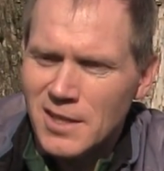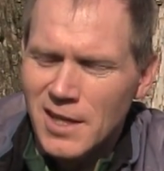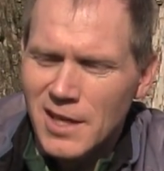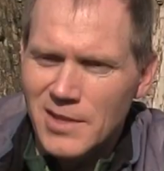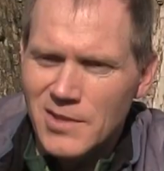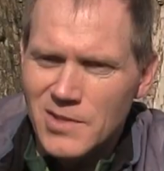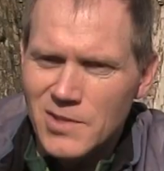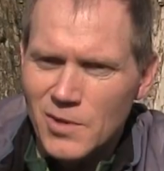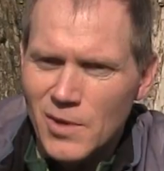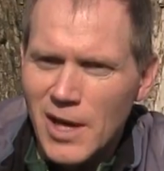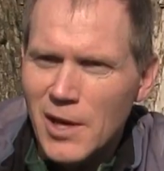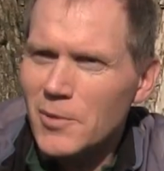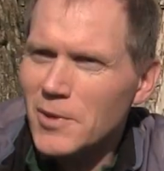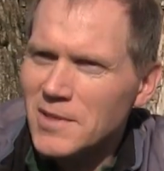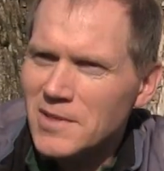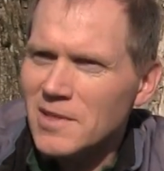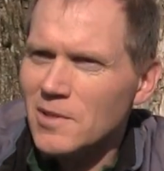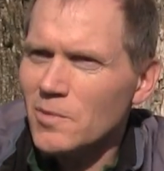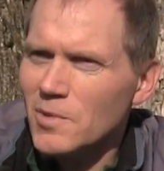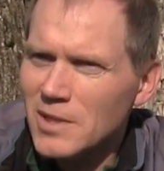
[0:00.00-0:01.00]
And so I
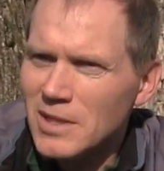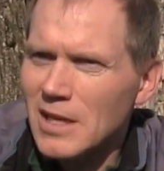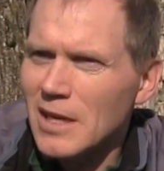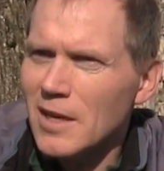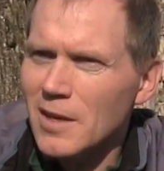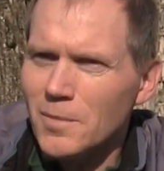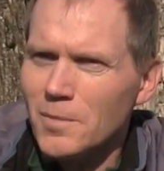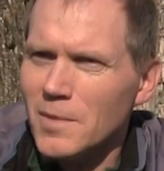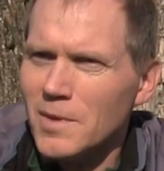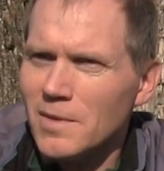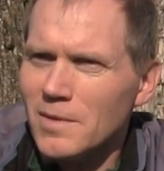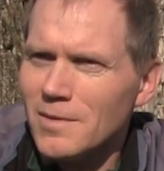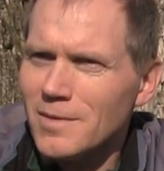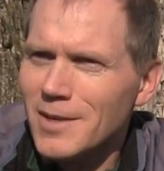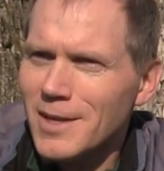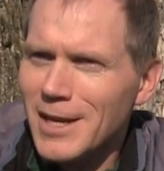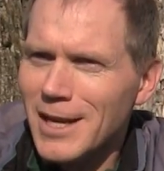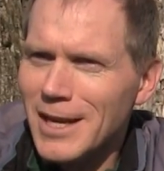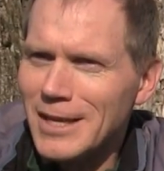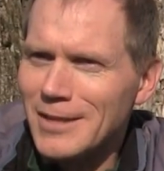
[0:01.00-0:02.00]
would sit with them
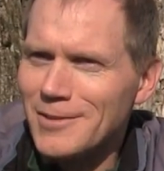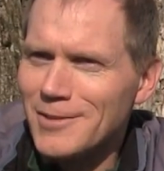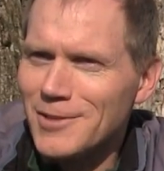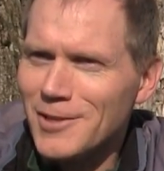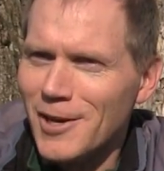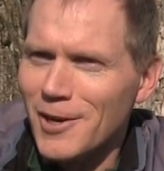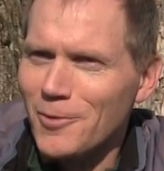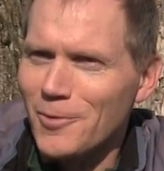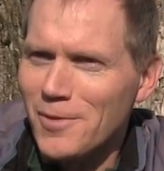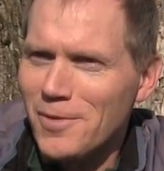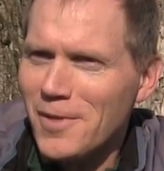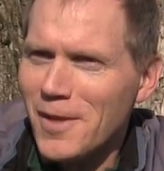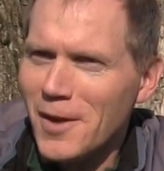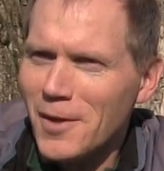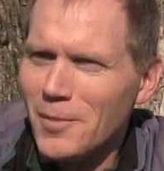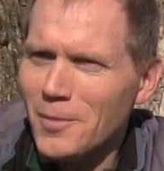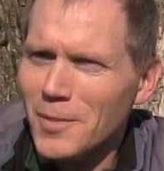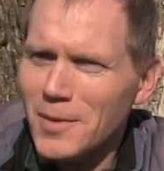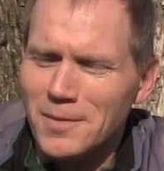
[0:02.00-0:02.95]
and kind of talk with them,